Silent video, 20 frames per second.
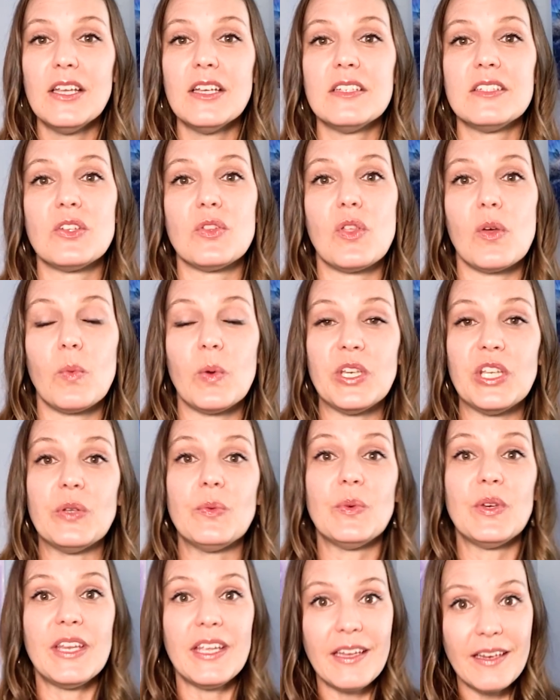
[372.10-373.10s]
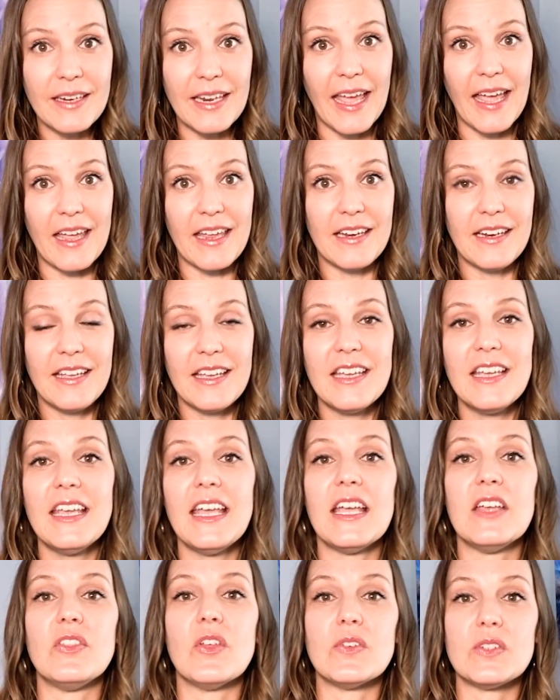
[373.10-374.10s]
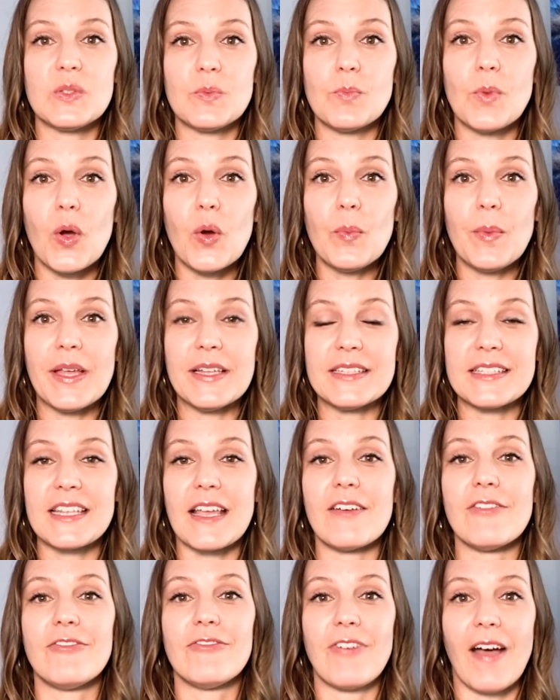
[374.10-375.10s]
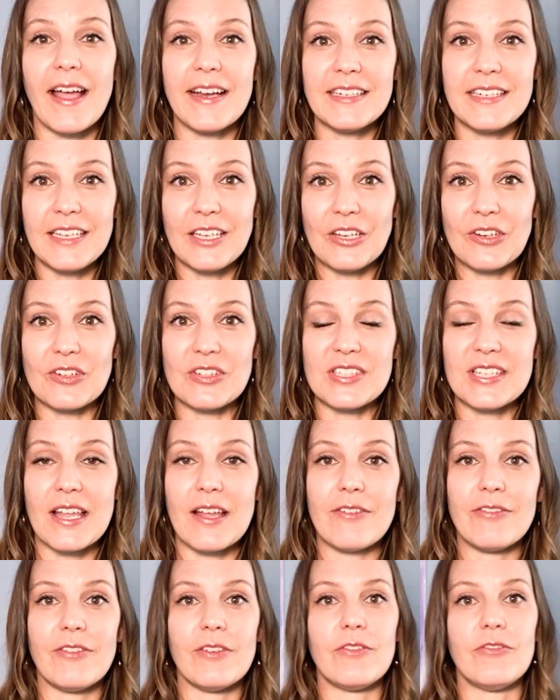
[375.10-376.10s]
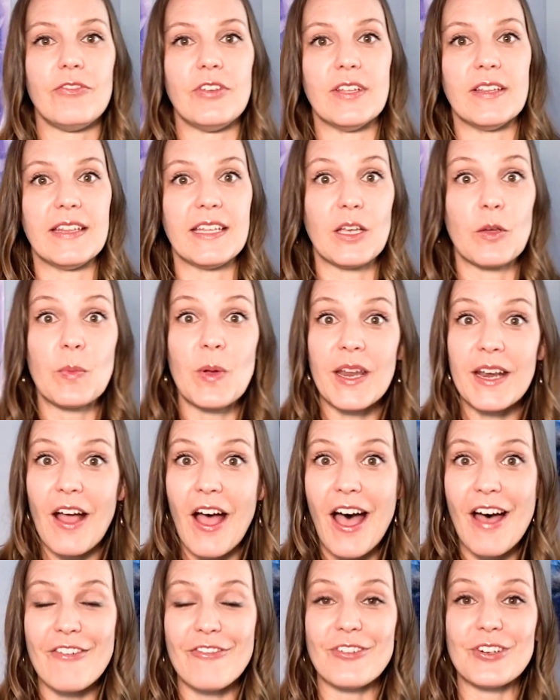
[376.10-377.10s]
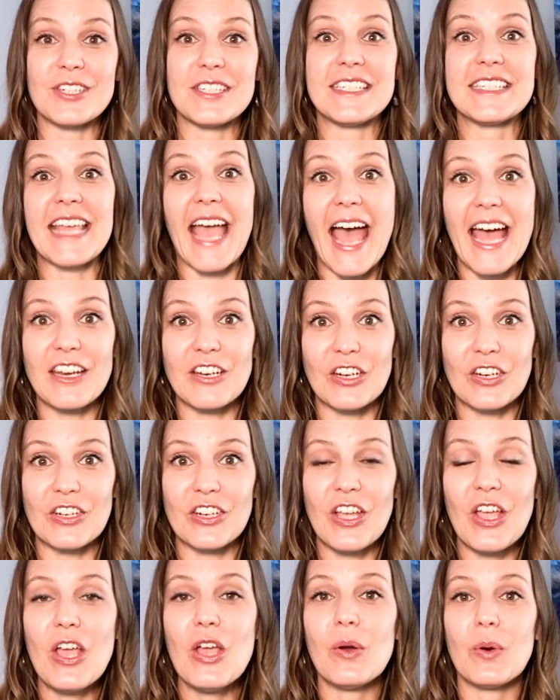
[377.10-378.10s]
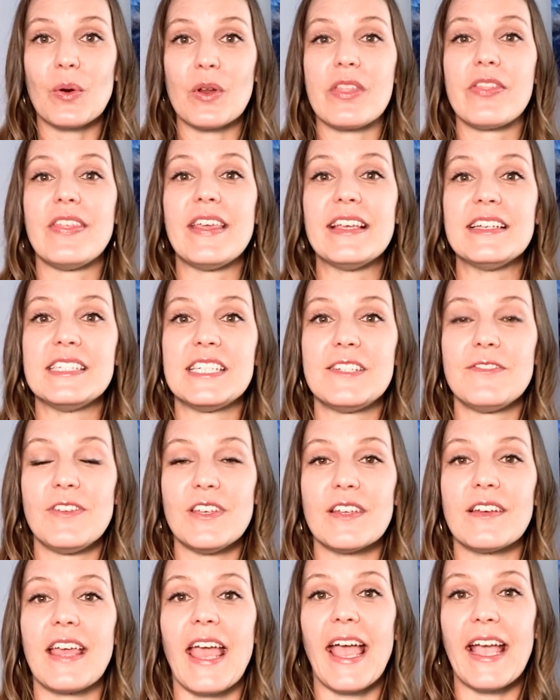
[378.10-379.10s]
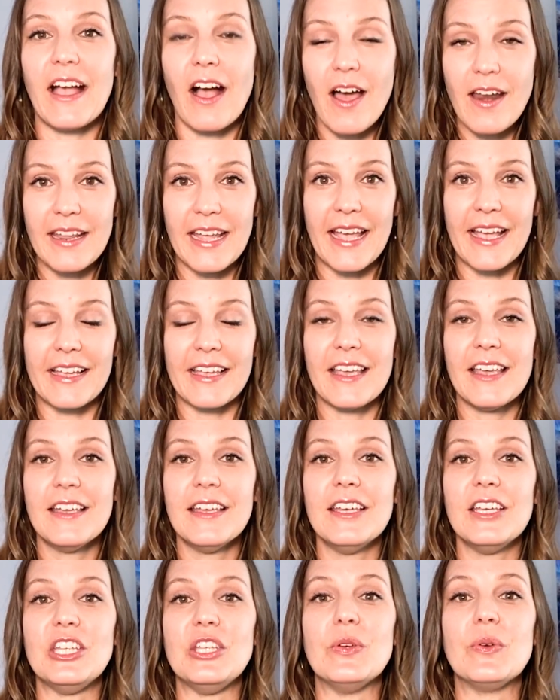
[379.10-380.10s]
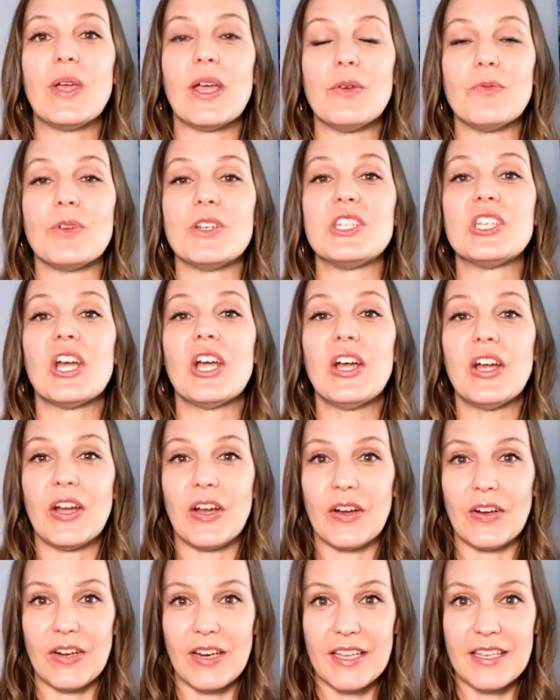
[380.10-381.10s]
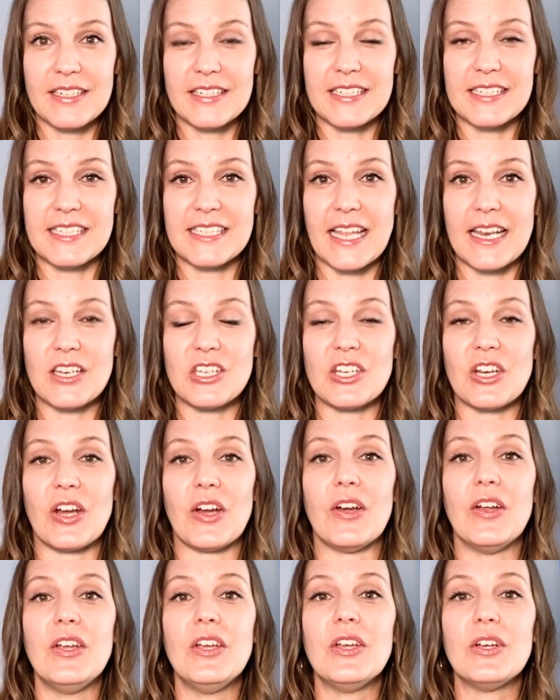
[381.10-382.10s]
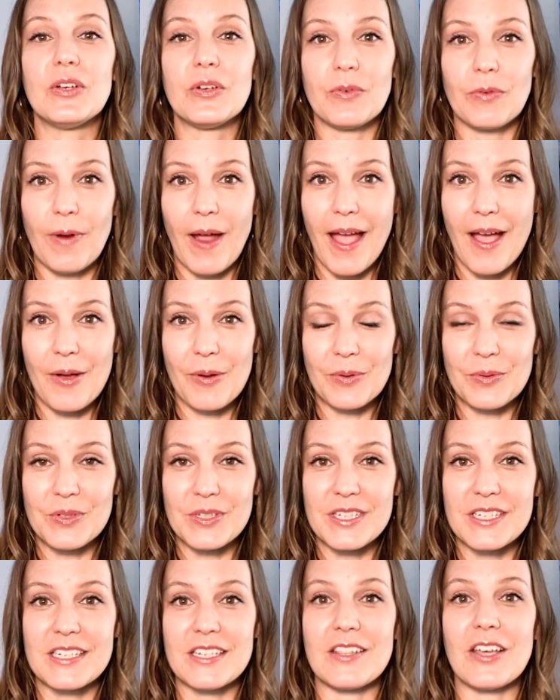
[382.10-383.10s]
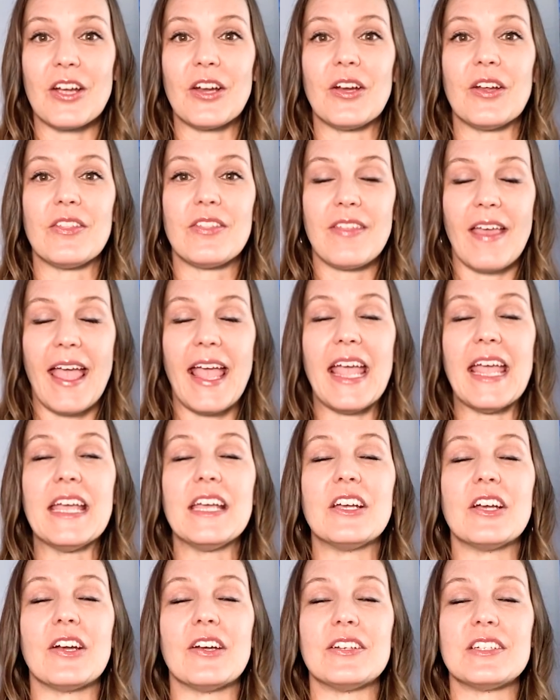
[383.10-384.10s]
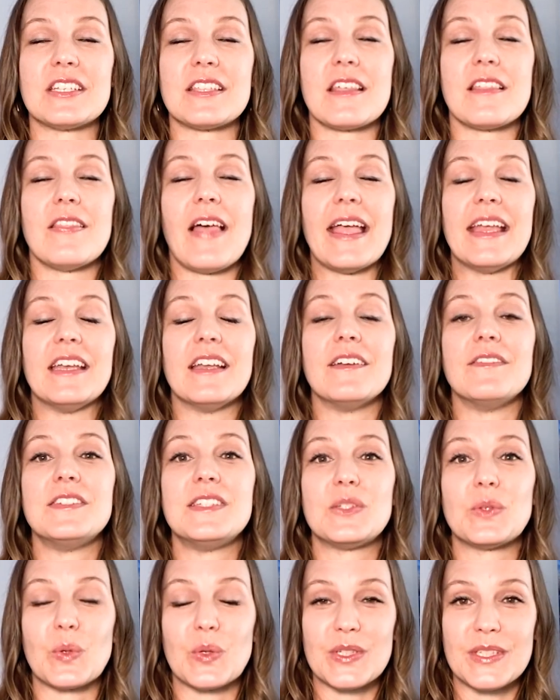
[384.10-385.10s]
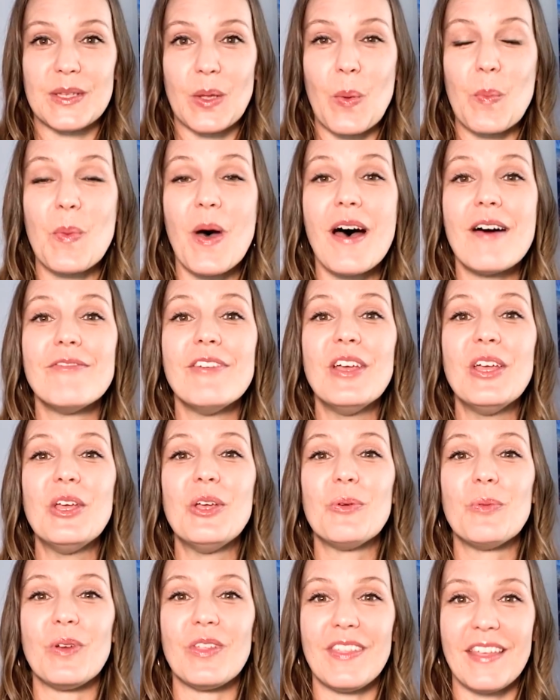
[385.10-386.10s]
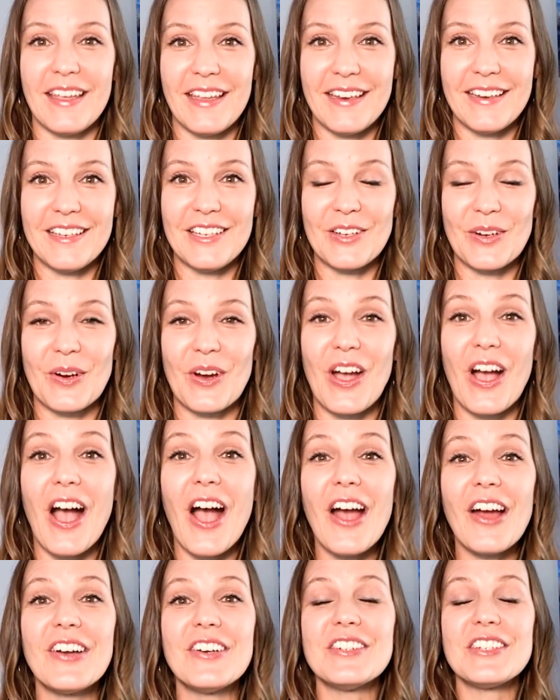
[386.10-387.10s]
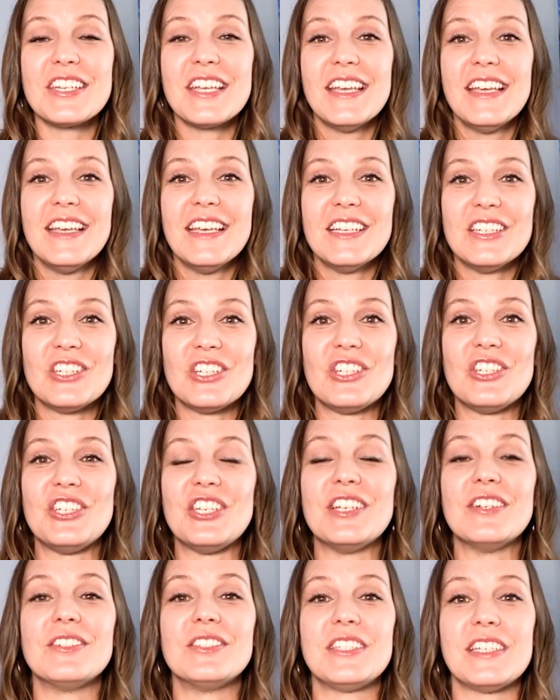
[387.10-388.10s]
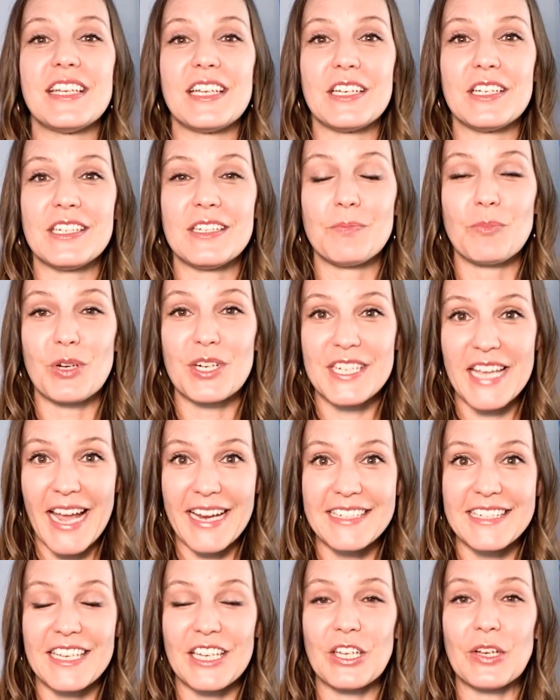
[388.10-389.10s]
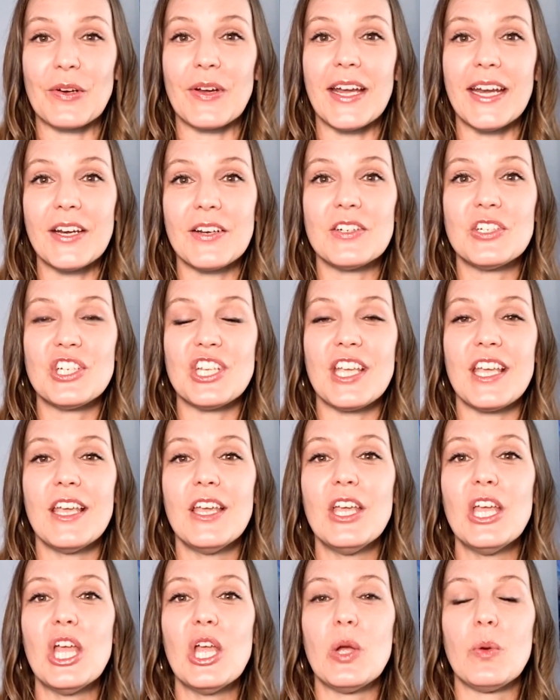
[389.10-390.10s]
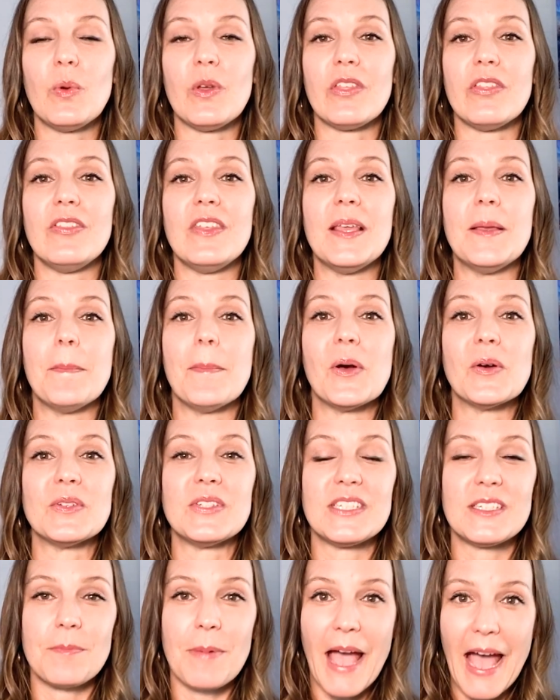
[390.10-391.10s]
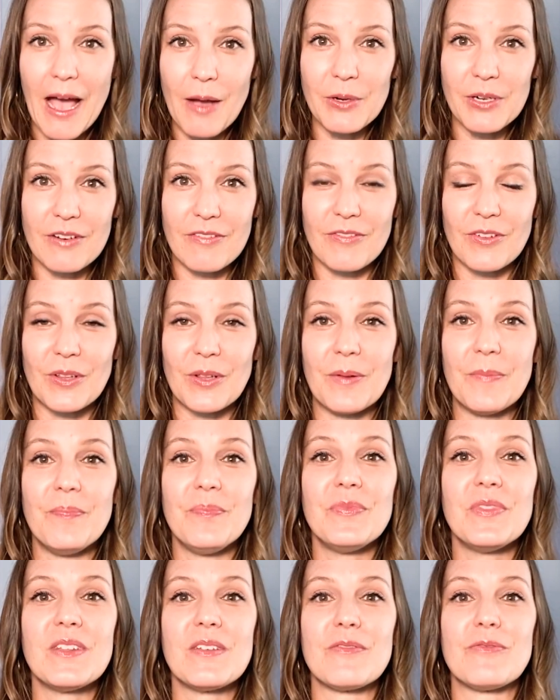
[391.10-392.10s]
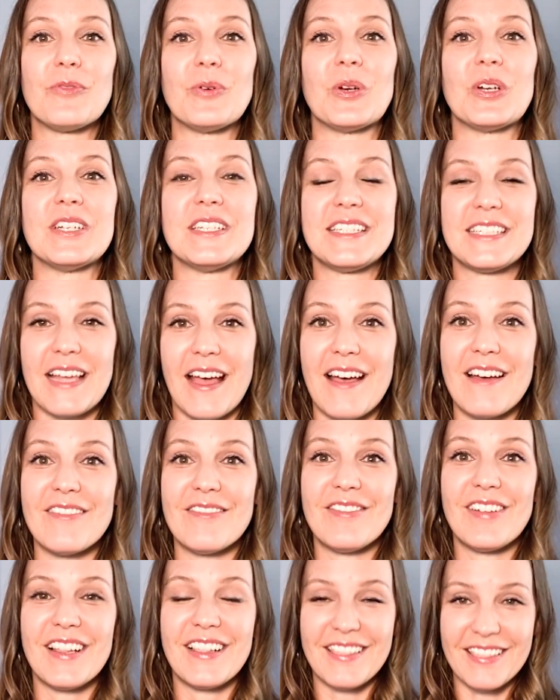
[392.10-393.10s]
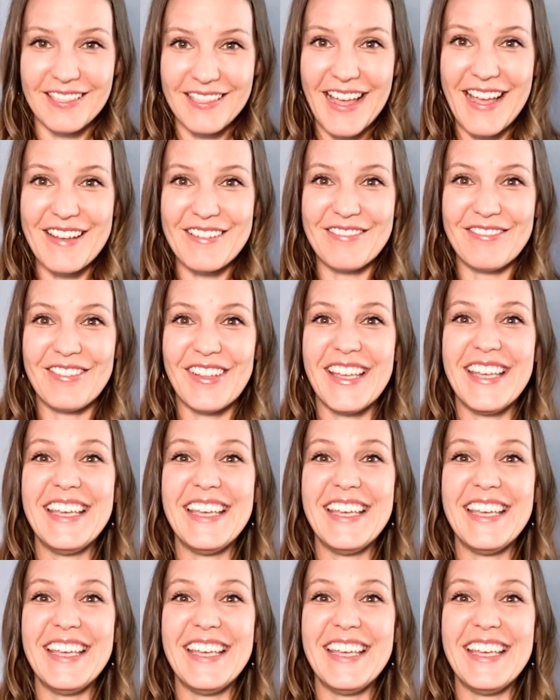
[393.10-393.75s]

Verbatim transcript: so that when you need it, in those moments of finding yourself feeling a bit off or scattered or things feel chaotic, you can return to center, ground to the earth, anchor to the light of source above within your heart, shielding and protecting your energy with the most powerful force of love.